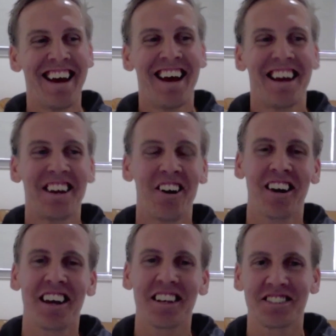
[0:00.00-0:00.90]
Yeah, I
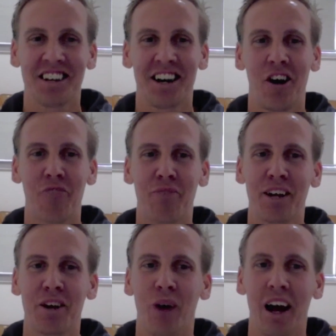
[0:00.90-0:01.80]
guess I've
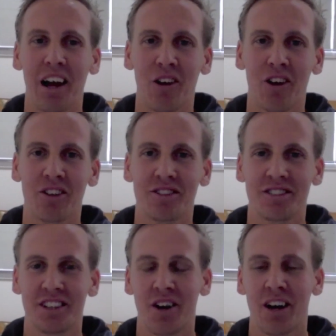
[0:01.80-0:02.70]
been away a lot,
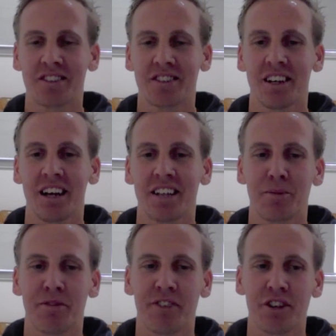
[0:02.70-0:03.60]
you know, as a
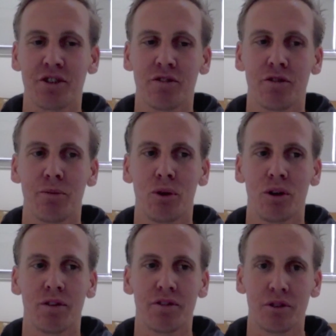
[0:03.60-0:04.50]
professional
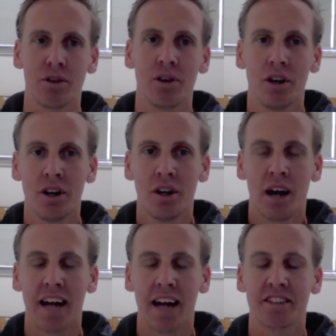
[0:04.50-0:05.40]
footballer for
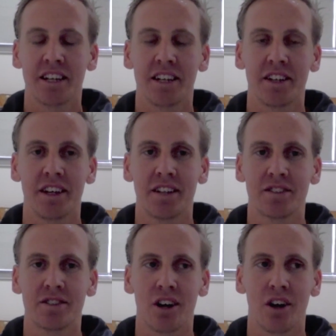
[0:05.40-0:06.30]
18
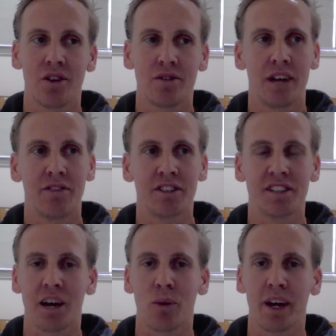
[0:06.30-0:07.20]
years, you know, every
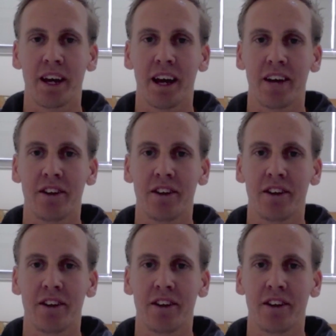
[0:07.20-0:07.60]
second weekend you're